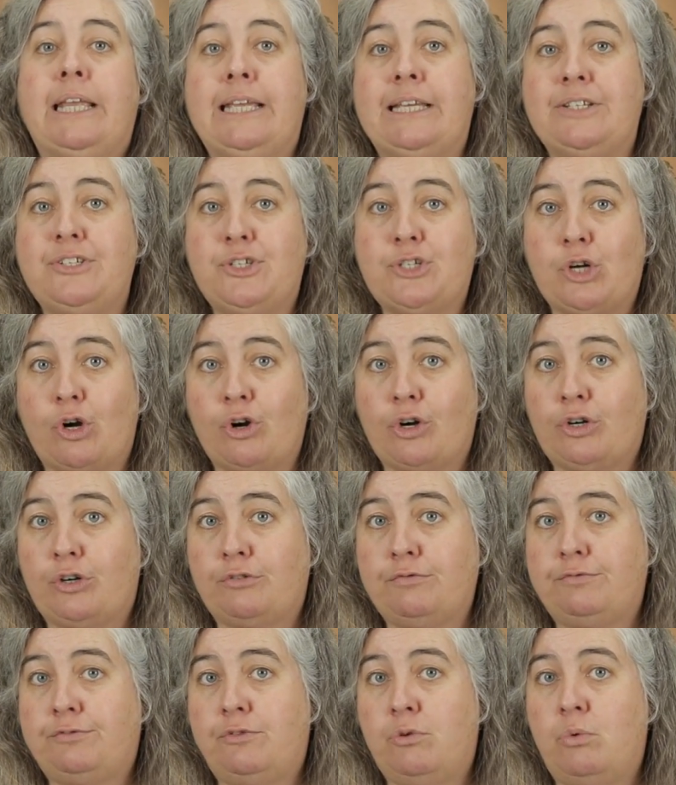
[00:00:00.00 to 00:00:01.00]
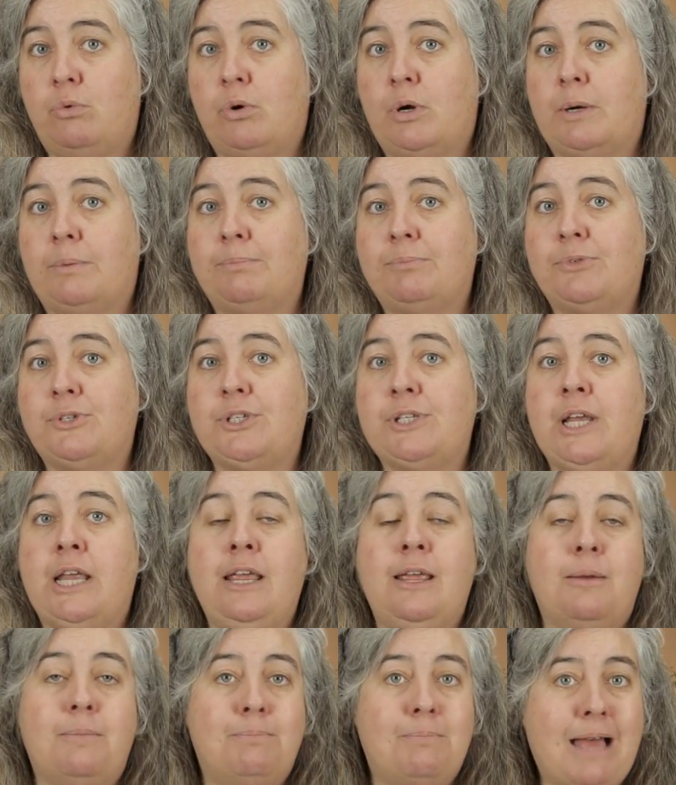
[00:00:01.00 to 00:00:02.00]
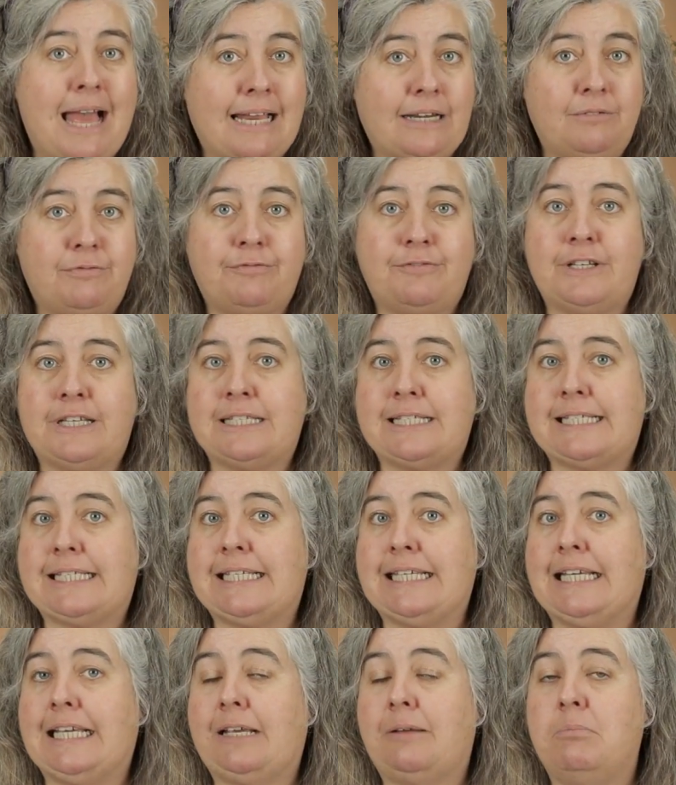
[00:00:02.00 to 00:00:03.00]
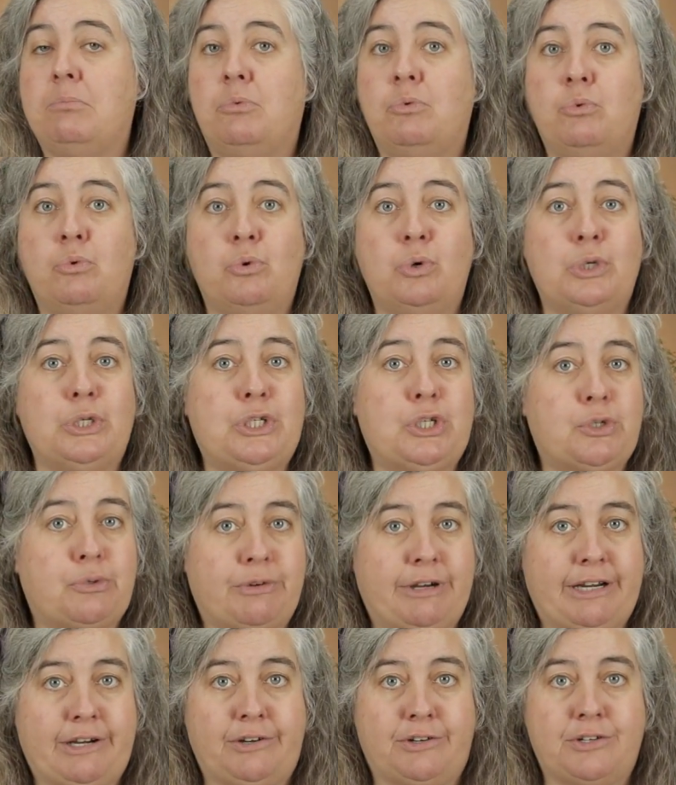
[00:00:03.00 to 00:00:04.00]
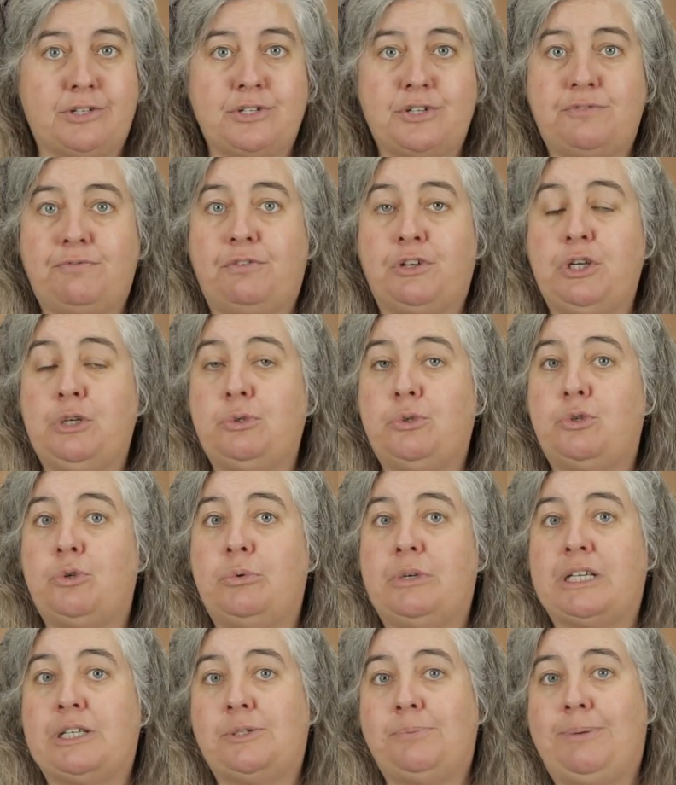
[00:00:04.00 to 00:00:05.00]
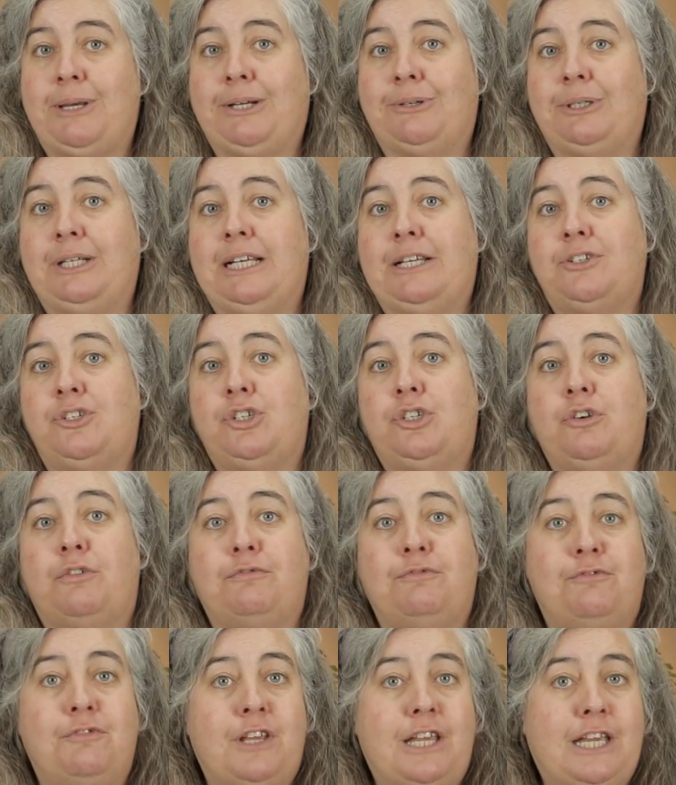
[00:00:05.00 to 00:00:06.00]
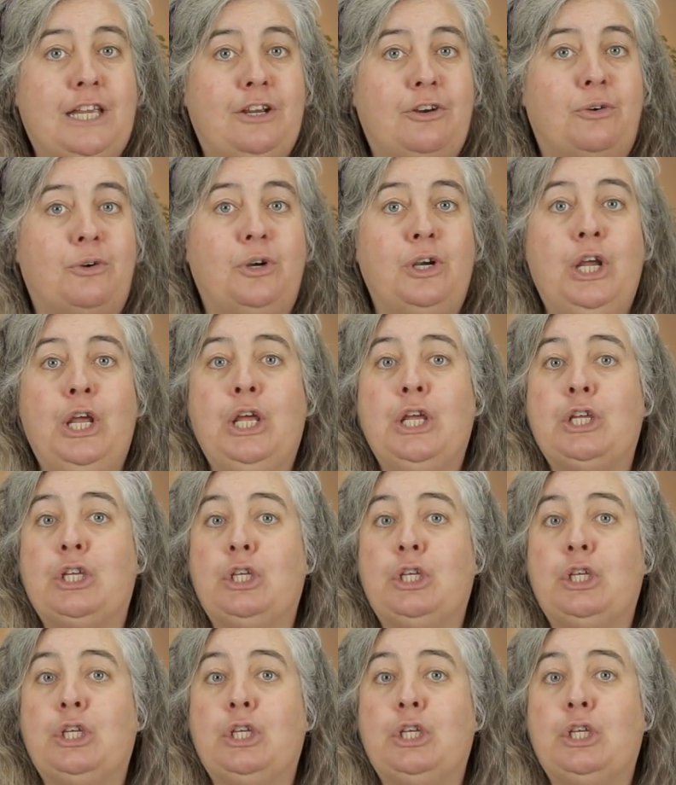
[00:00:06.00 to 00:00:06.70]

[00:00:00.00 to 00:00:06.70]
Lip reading: in darker forms, manifesting more triggers for you to experience your fear,